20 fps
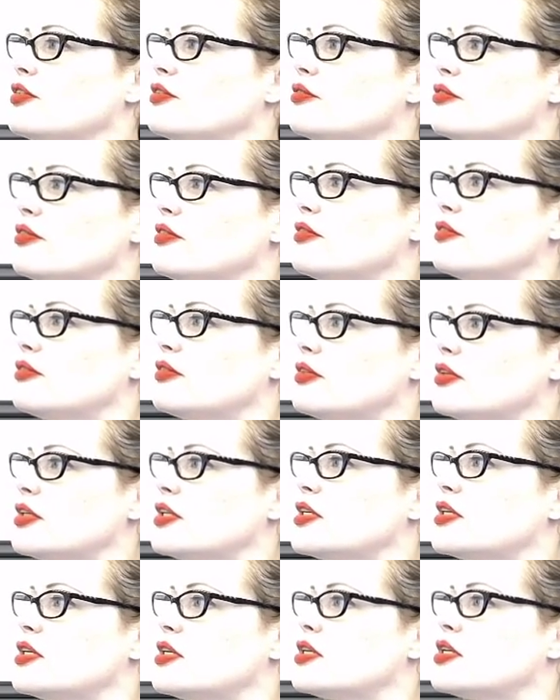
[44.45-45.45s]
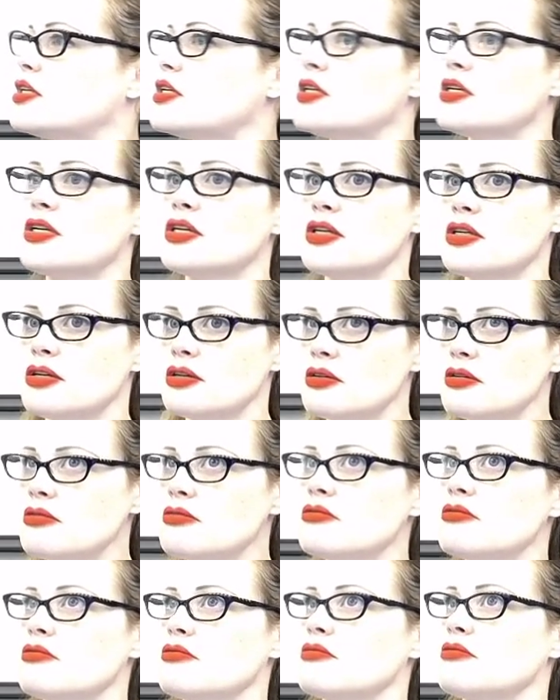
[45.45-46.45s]
Processing unit that gives
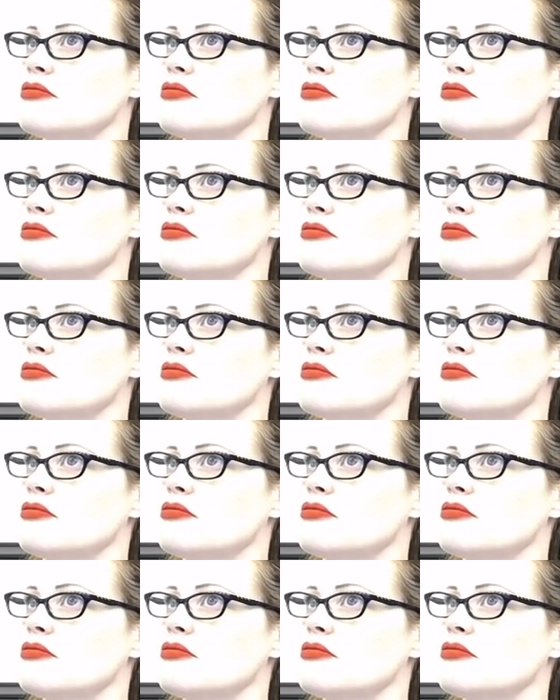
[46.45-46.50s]
you